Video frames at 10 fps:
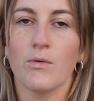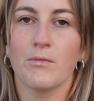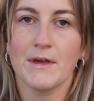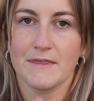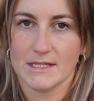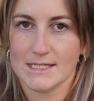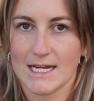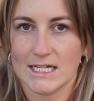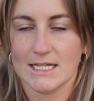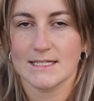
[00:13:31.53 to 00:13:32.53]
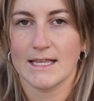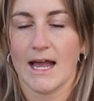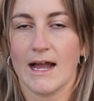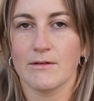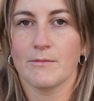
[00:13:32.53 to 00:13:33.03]
With the Statice
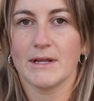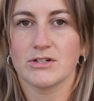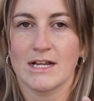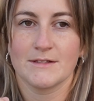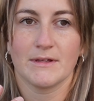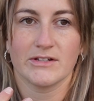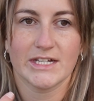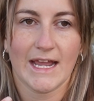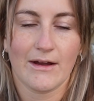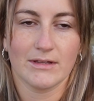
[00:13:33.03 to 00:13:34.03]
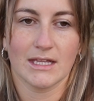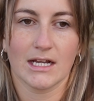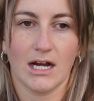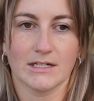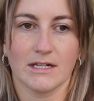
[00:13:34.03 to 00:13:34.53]
that I will be transplanting out in the
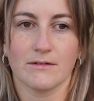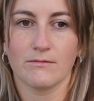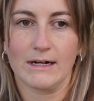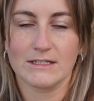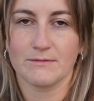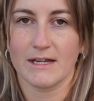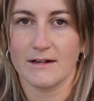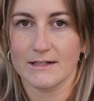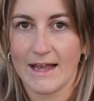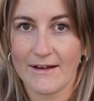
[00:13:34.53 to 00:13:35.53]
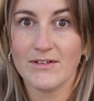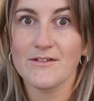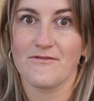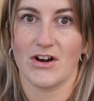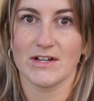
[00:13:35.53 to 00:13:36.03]
garden whilst we are
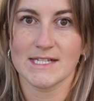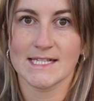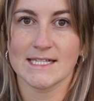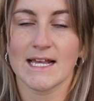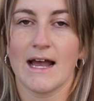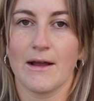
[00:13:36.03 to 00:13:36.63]
having frosts,